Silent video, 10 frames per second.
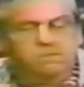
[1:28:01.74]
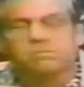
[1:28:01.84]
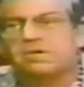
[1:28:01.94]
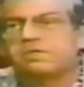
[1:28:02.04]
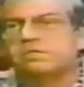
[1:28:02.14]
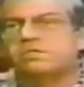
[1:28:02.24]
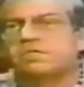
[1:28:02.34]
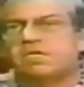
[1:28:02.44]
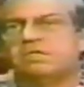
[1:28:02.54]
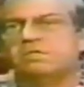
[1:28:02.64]
methods that they
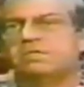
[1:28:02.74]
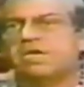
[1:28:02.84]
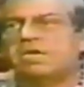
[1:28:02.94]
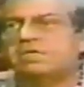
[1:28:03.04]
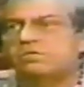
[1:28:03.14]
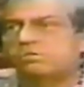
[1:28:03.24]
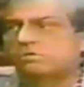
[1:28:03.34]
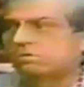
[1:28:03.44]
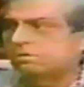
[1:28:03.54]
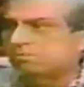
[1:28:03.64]
do that is
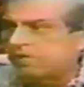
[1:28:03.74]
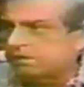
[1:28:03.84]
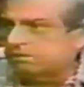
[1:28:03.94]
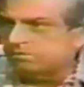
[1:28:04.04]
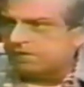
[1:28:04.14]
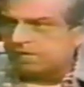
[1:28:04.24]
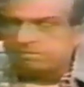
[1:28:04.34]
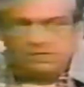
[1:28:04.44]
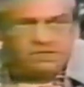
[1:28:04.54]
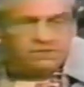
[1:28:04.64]
through the medical monopoly,